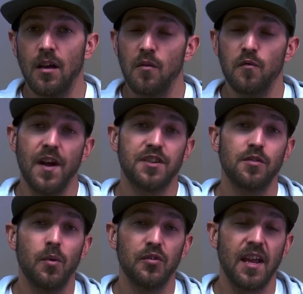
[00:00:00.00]

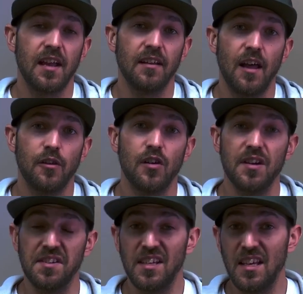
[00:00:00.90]
Vegetable tan leather
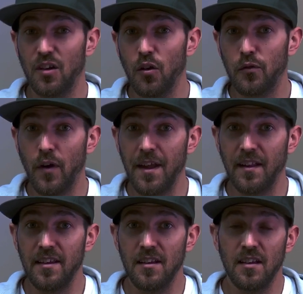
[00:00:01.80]
is eco-friendly.